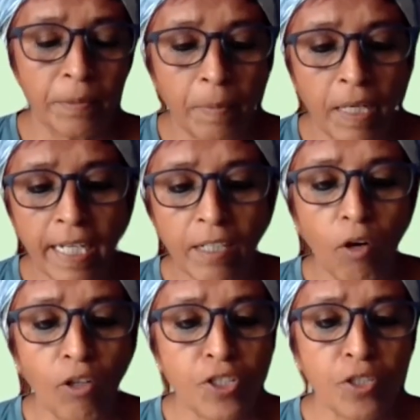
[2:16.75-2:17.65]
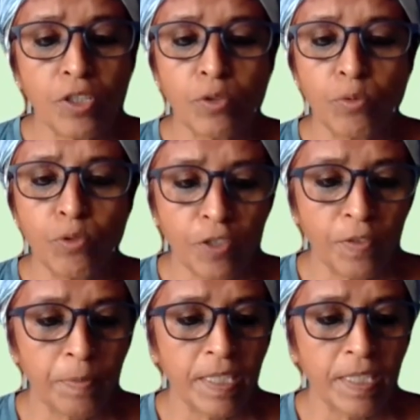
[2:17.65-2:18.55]
Deepa, and also the rules
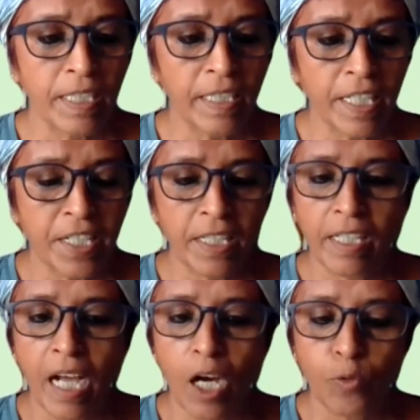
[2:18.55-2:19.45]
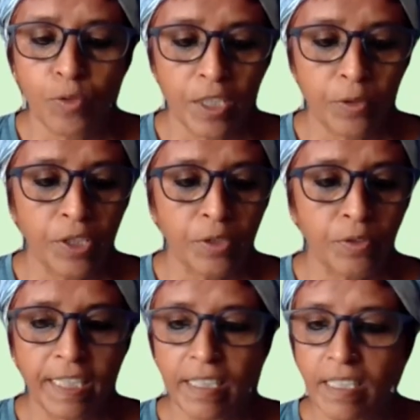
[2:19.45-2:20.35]
of the presentation and how we are going to
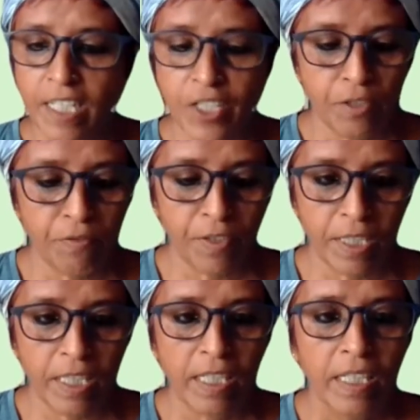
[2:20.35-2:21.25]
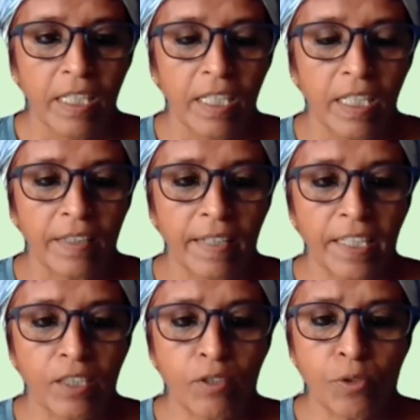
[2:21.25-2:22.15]
take the session further.
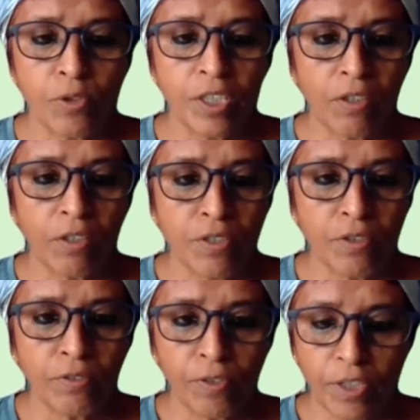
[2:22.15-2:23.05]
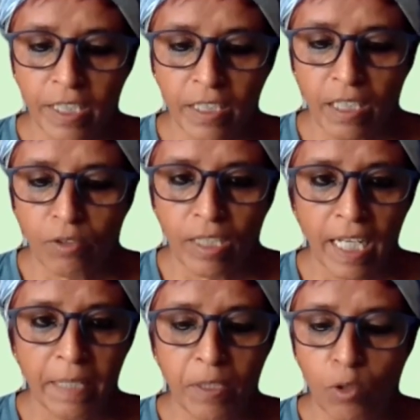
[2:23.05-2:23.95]
Thank you, Sonia, also for taking out
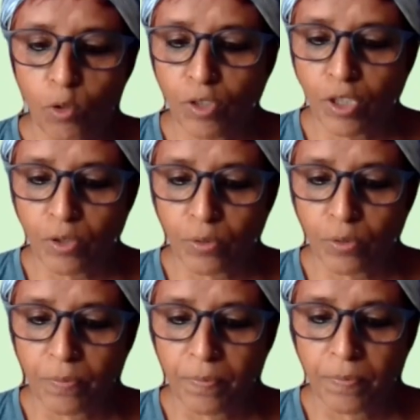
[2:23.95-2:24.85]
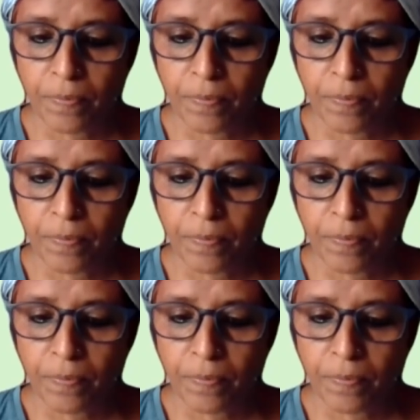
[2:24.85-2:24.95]
time, and over to you.